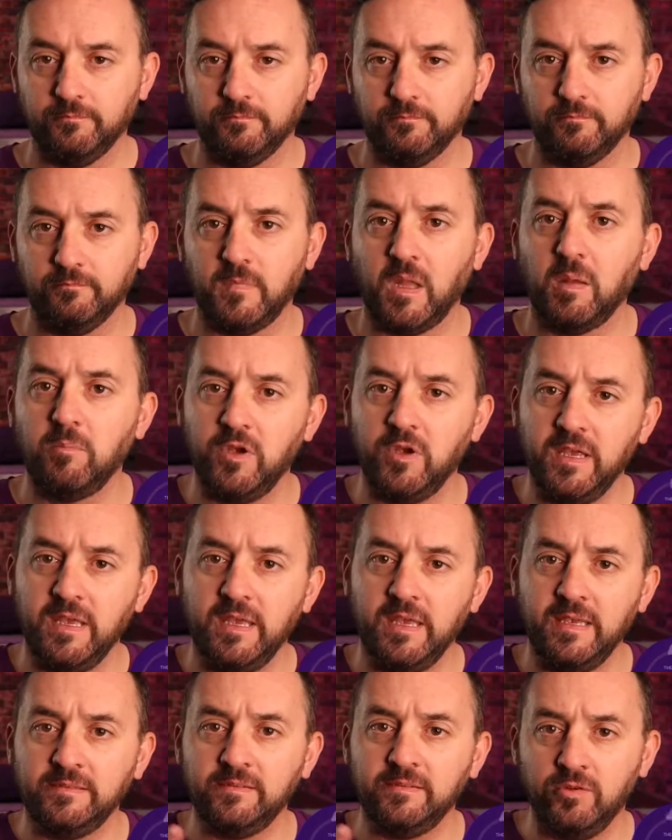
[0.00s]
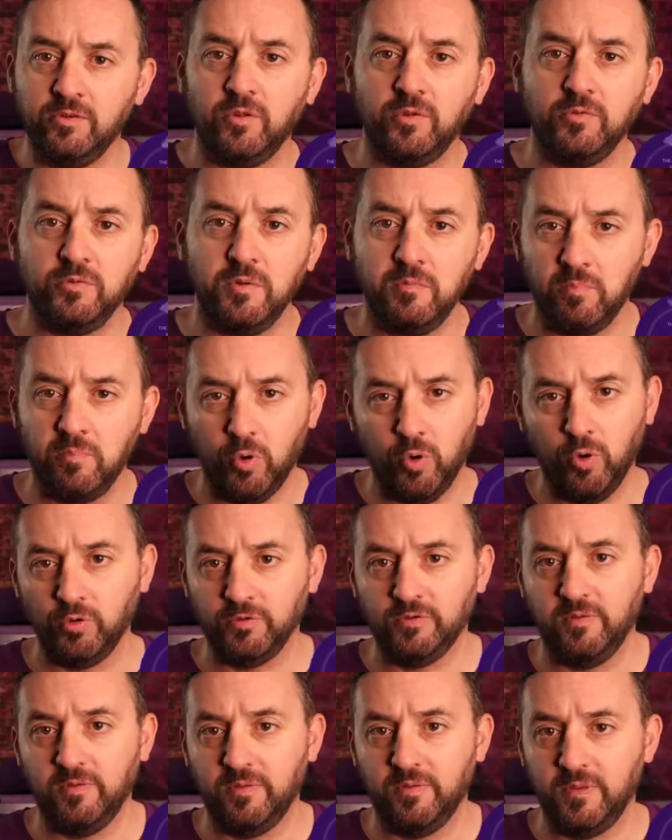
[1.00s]
But here's another
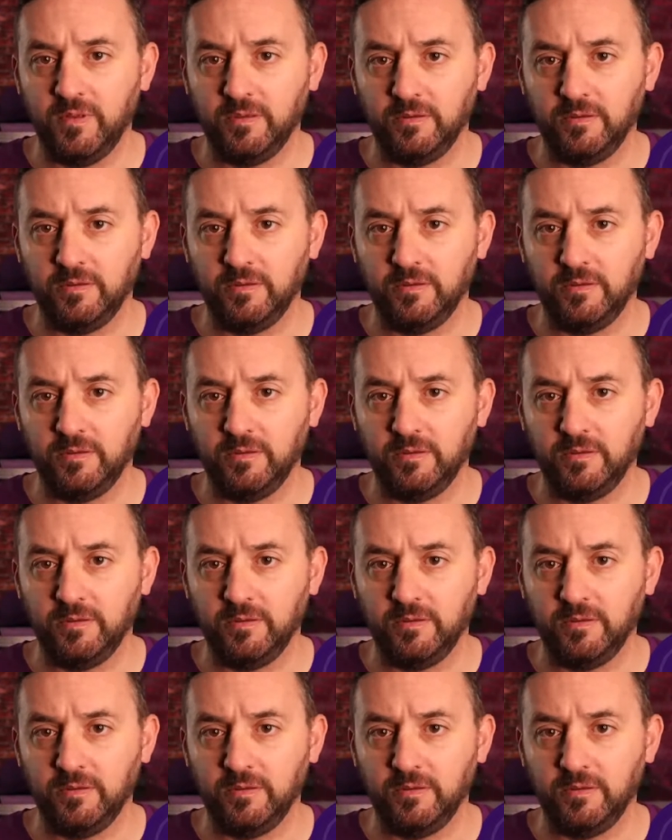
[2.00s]
important thing.